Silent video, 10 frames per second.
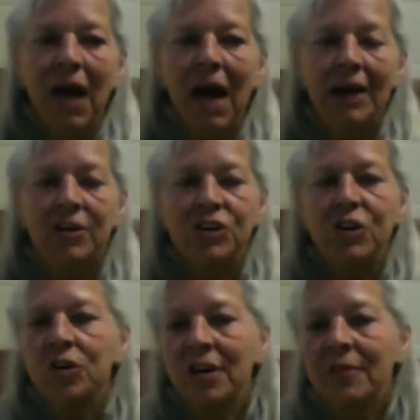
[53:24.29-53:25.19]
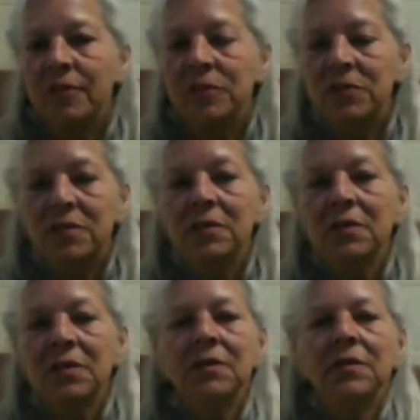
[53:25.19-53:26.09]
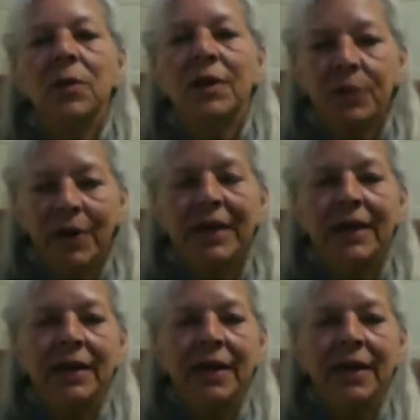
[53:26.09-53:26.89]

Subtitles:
higher sugar levels when you eat it.